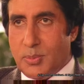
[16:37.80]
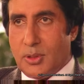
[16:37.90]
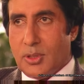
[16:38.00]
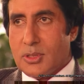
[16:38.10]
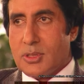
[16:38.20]

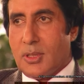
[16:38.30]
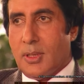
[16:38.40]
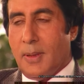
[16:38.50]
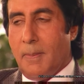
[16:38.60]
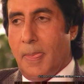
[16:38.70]
because
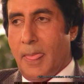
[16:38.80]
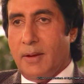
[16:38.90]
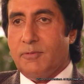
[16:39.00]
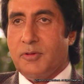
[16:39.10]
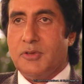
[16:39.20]
um,
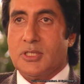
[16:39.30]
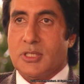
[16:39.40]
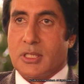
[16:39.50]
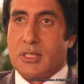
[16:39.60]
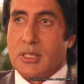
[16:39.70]
I'm
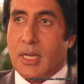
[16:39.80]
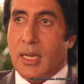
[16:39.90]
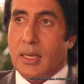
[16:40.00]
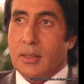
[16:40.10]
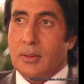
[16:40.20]
56
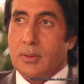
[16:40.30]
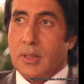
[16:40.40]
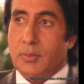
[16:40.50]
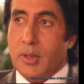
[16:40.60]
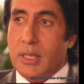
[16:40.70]
and
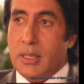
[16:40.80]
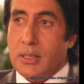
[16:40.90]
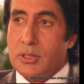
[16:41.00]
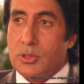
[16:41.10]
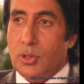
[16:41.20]
there really
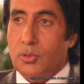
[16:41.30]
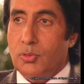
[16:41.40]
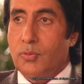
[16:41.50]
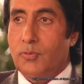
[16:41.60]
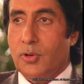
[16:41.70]
is no
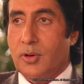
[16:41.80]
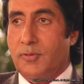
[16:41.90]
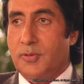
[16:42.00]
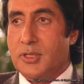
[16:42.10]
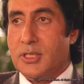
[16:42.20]
room for a
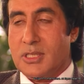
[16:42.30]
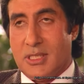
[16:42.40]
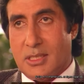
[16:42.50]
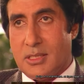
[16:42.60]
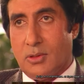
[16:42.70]

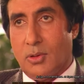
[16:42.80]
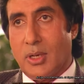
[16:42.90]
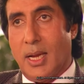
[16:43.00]
56-year-old